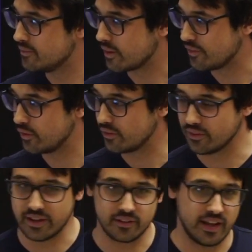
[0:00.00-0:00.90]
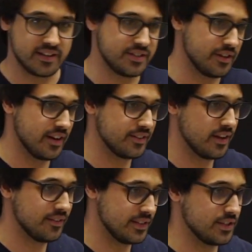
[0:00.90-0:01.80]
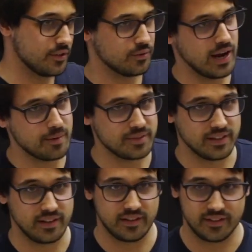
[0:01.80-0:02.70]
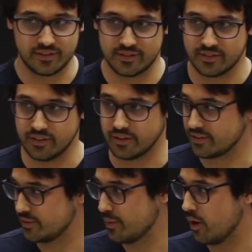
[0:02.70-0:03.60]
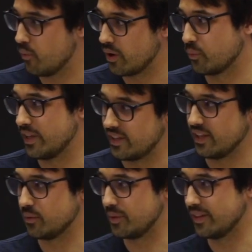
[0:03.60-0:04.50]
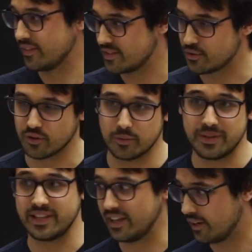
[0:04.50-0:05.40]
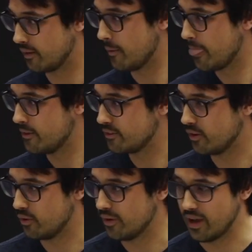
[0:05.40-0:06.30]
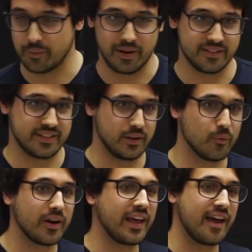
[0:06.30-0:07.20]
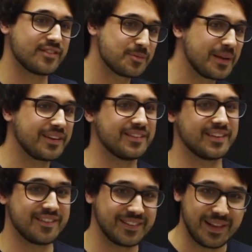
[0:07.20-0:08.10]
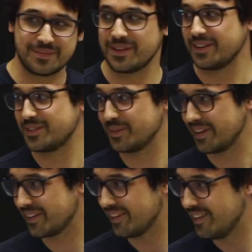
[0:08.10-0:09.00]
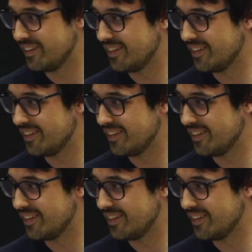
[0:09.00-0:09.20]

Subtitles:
If you, like, Ed Sheeran has a lot of internal rhymes in his lyrics as well. 1 week in, we let the story begin. So I might say, 1/2 spin will give a left on a twin.